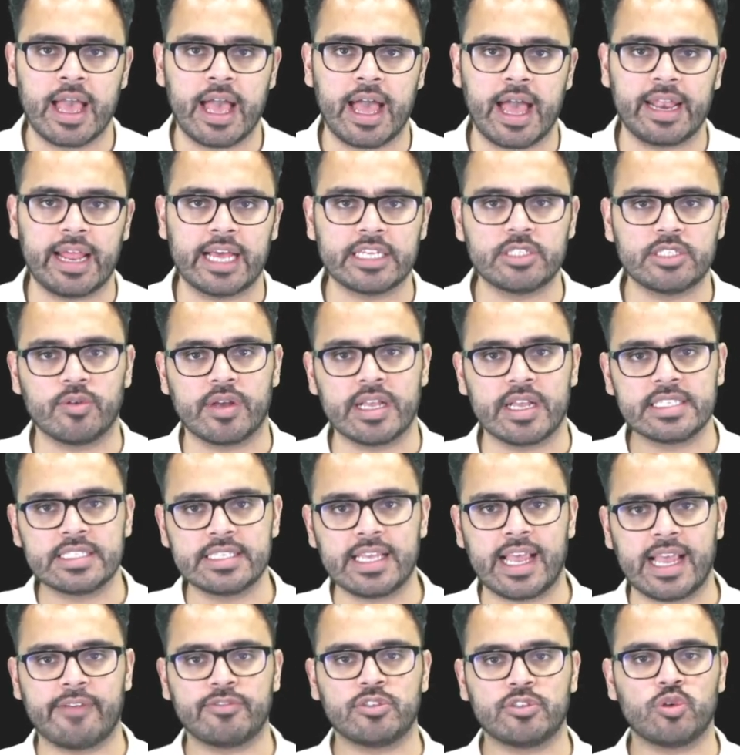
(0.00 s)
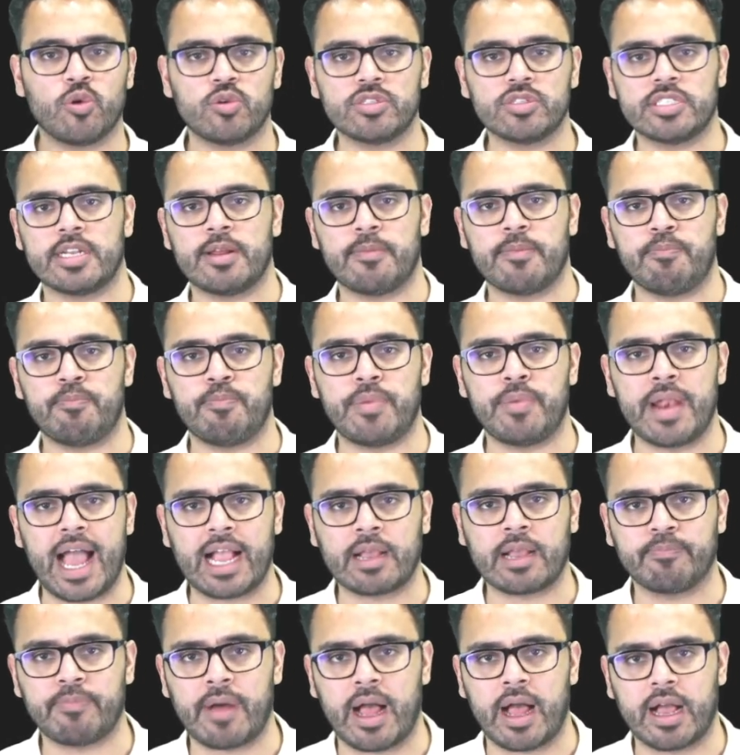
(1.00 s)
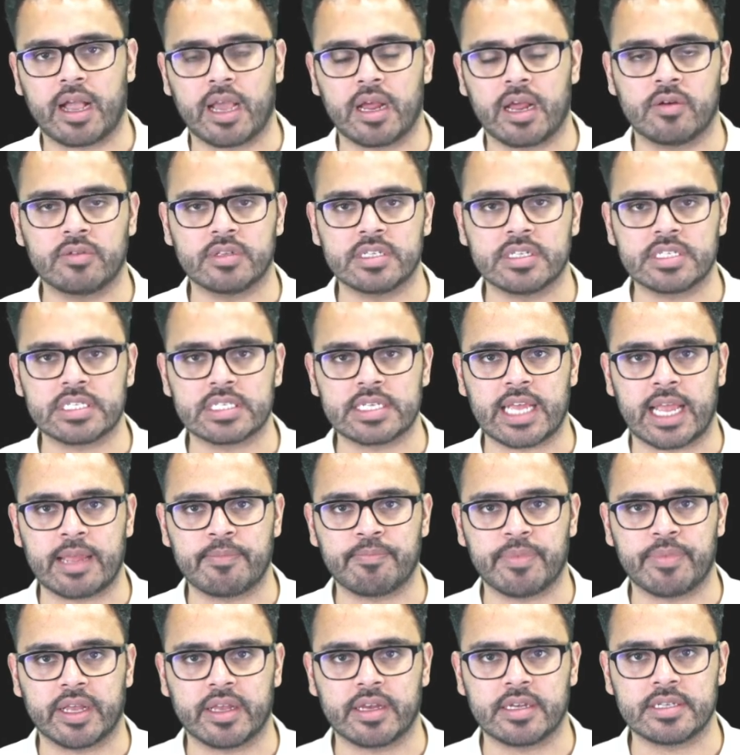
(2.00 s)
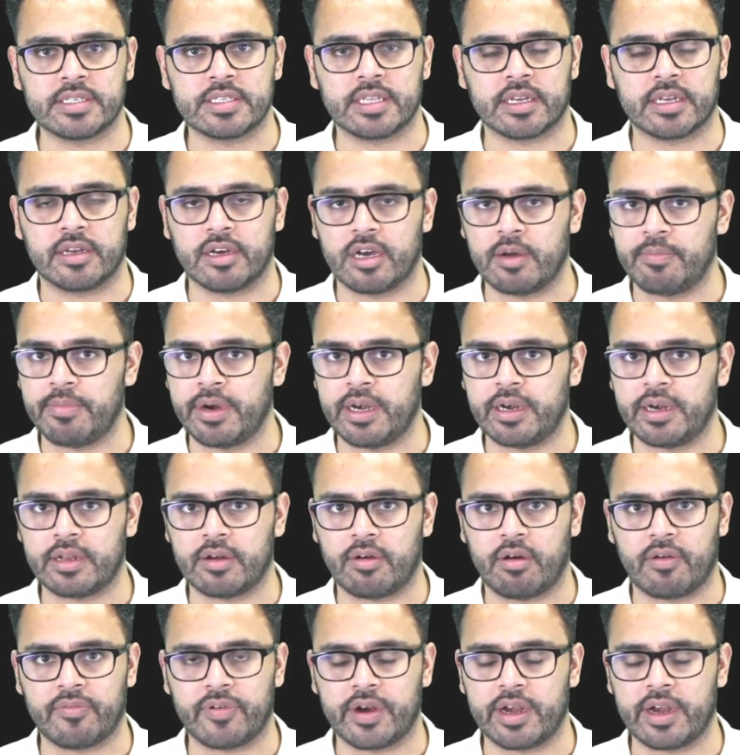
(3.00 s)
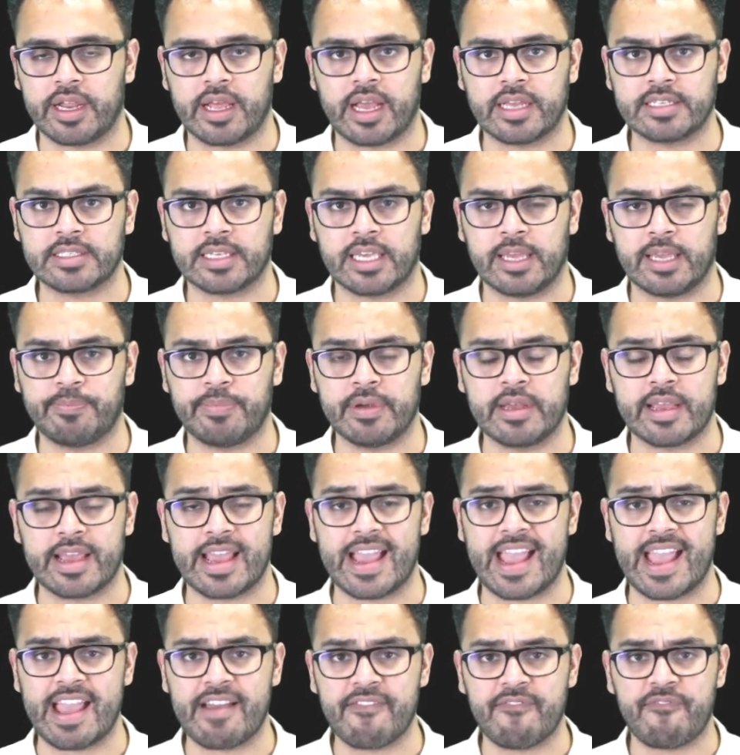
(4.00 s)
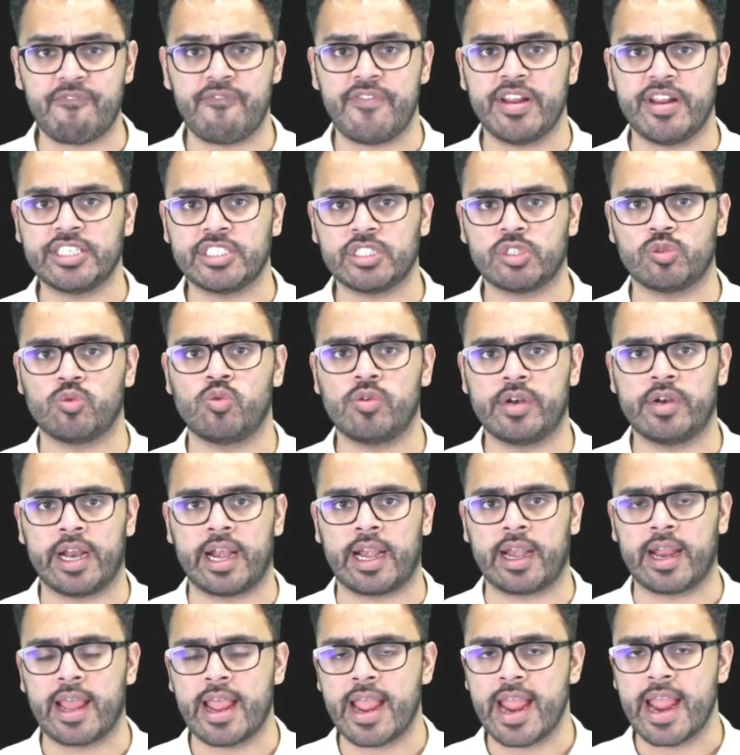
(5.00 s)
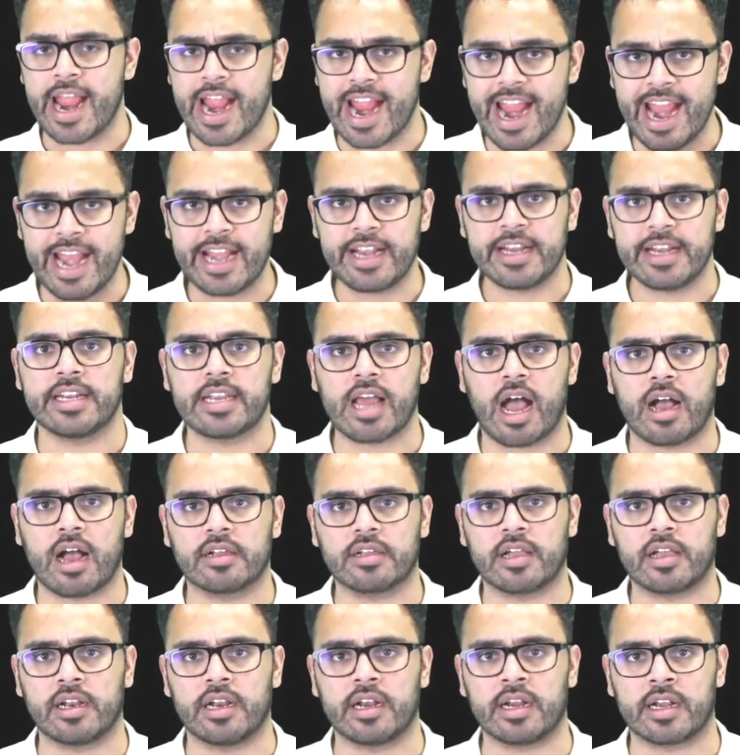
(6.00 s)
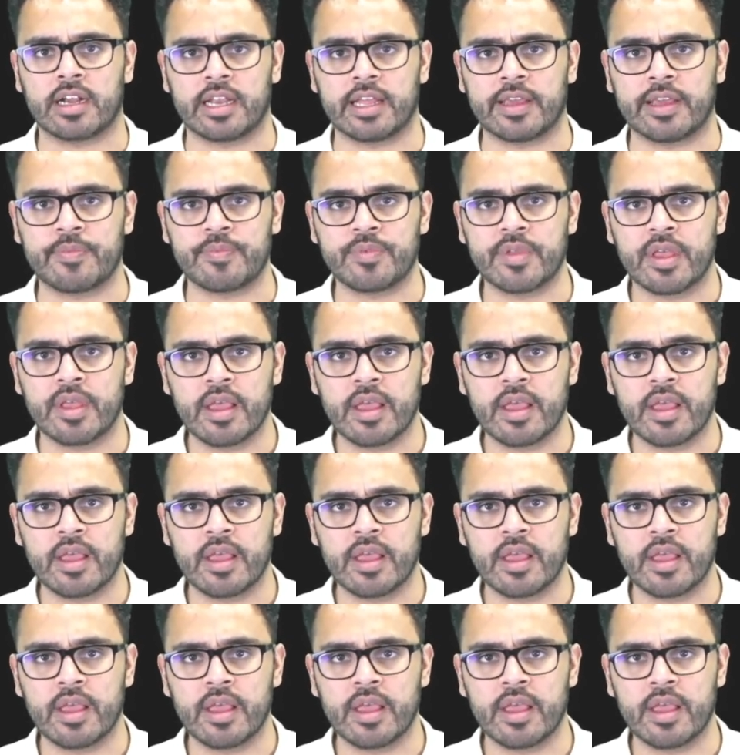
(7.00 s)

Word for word: and as you can see i've chosen a black background this time because the government of india is keeping every student in dark currently